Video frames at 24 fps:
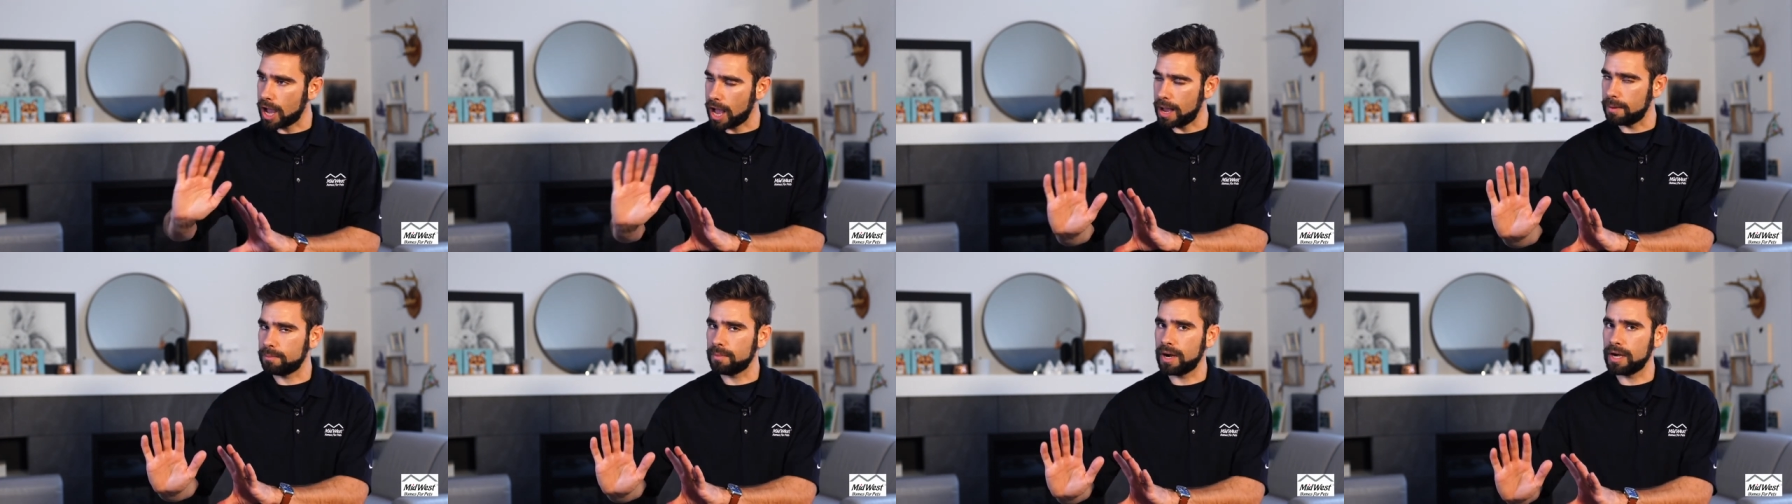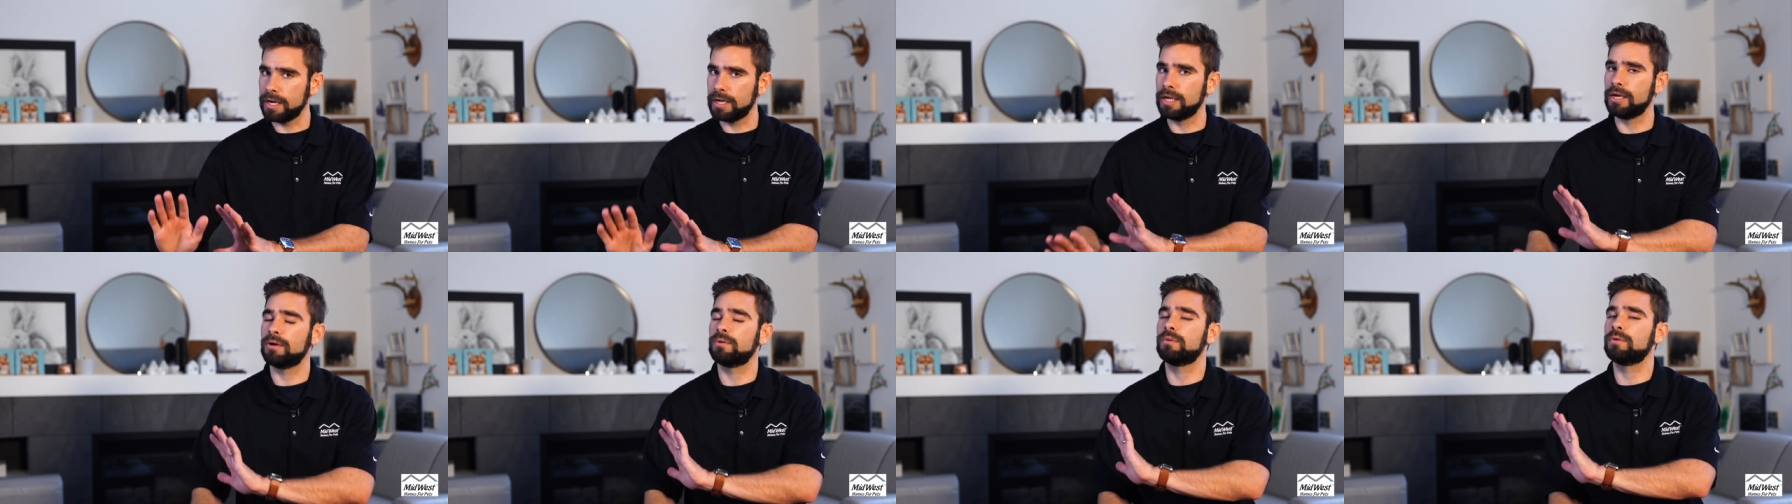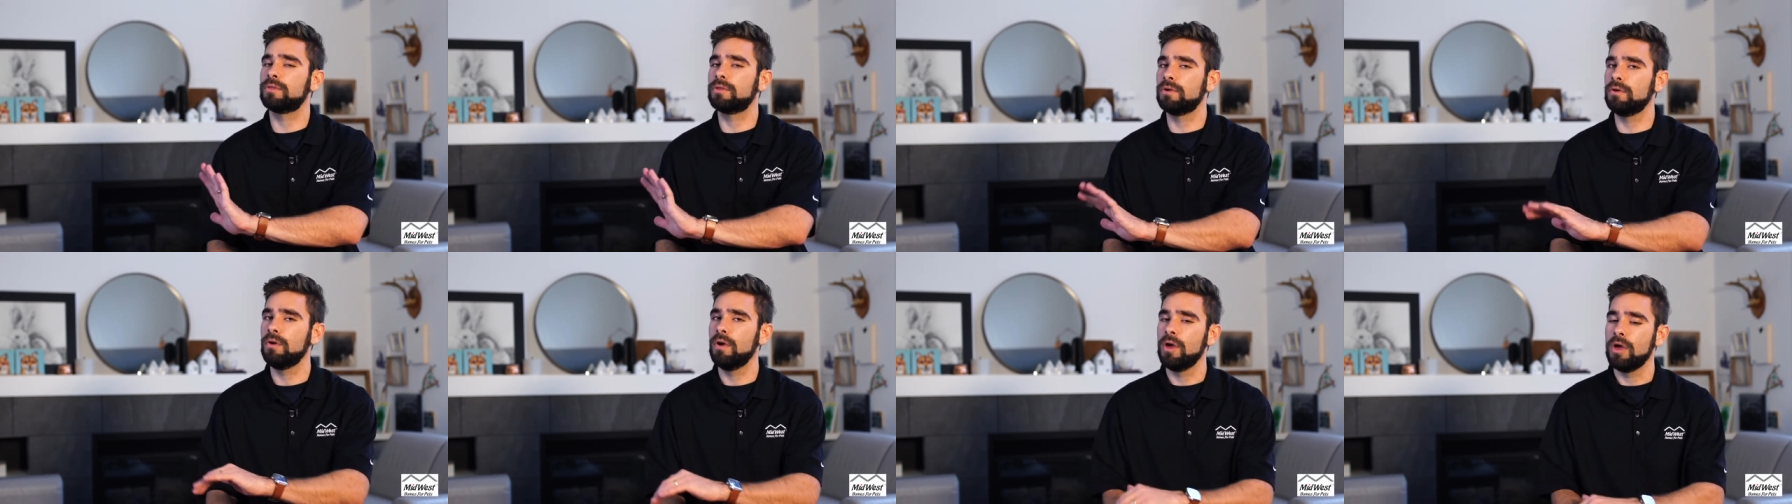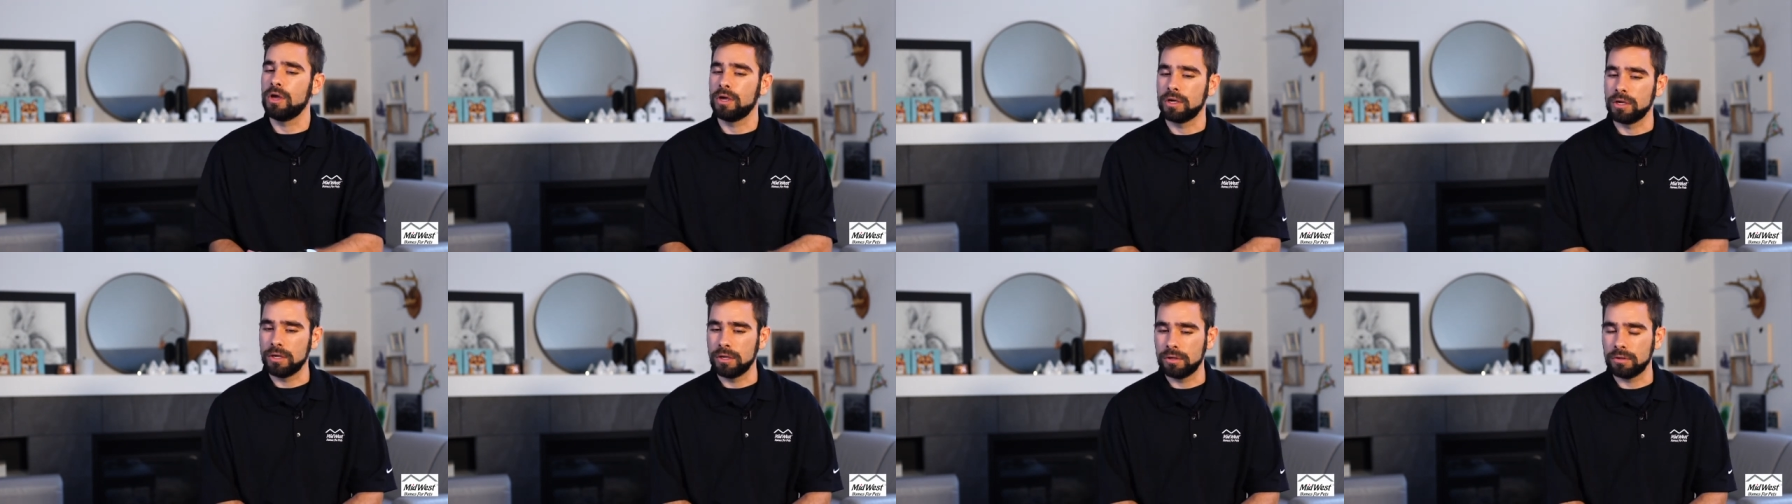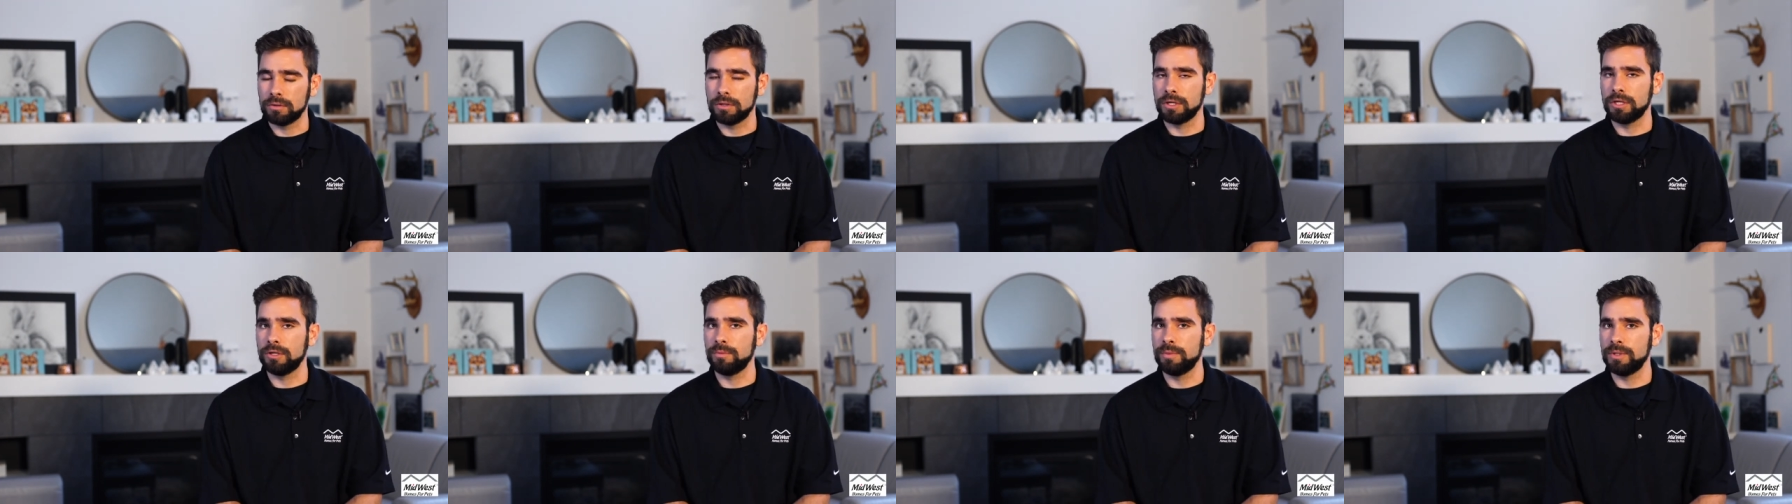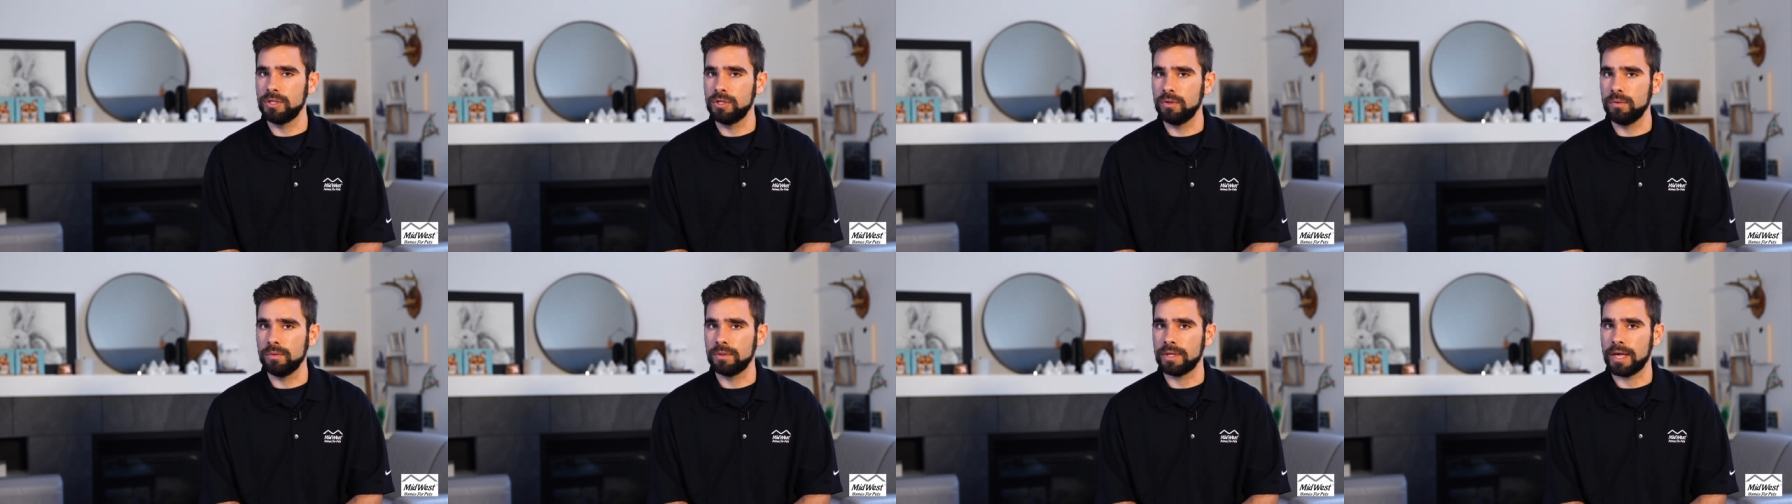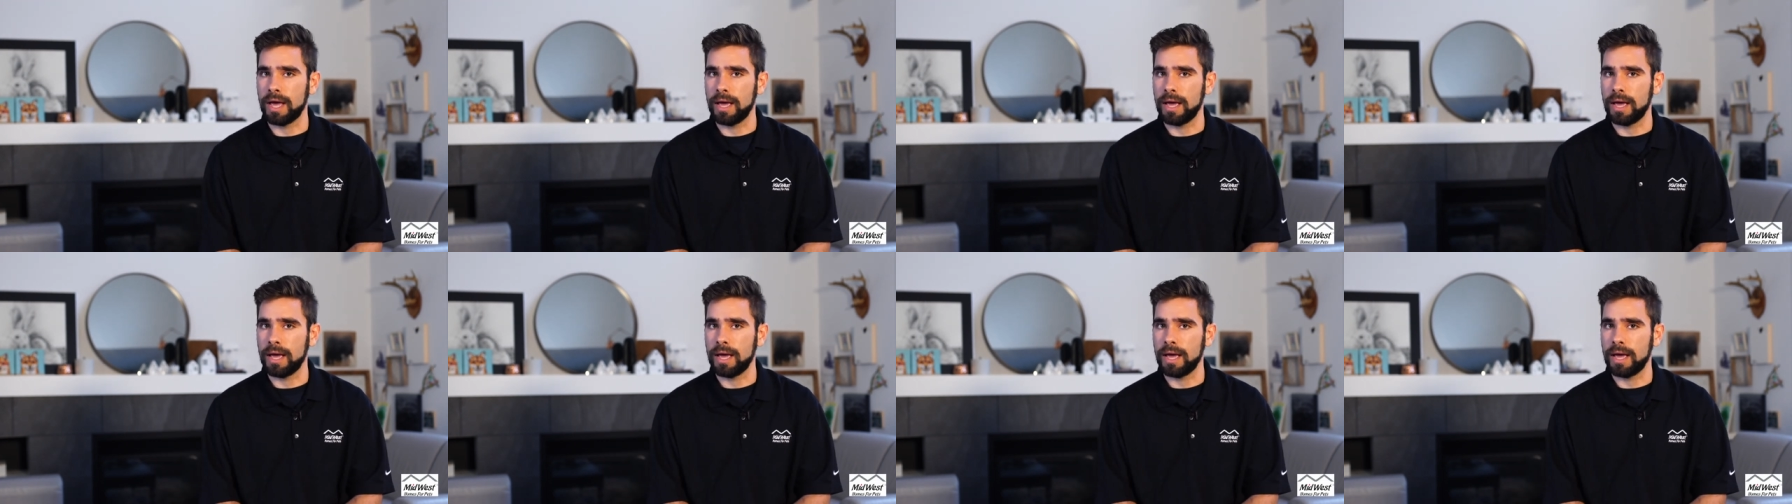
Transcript: I'm right here with you. You don't need to be doing